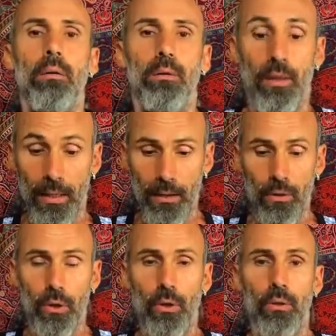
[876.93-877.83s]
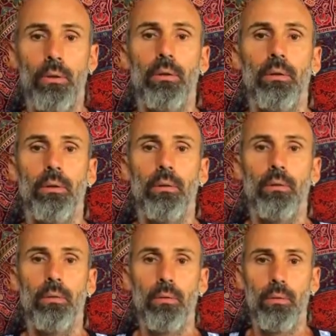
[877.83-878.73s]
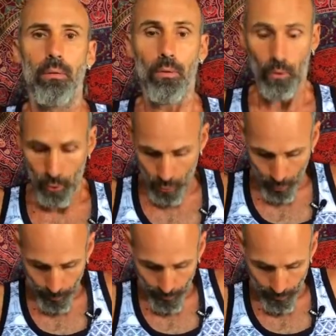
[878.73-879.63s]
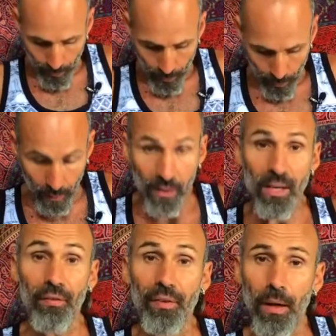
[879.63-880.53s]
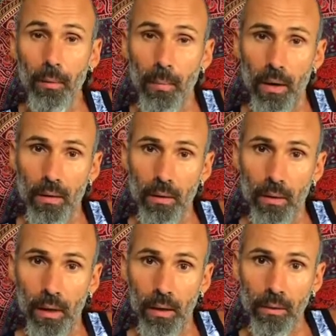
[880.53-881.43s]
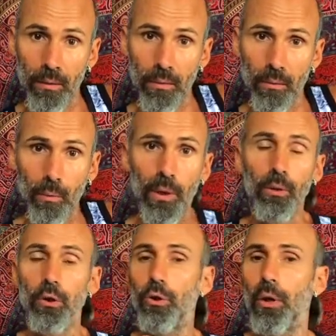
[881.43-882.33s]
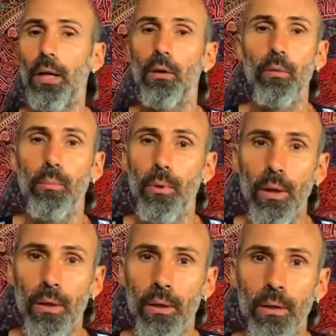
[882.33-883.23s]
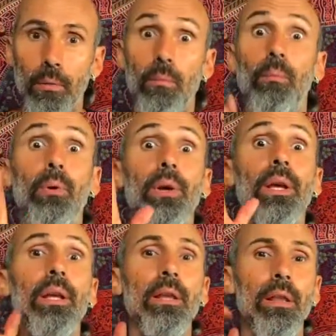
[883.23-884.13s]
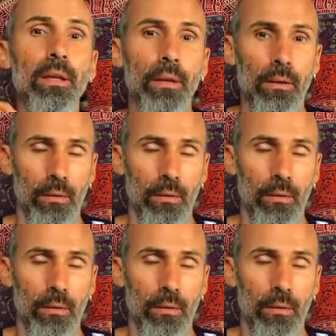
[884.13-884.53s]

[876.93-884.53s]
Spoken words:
the tension, you open the diaphragm, when you cannot breathe, breathing,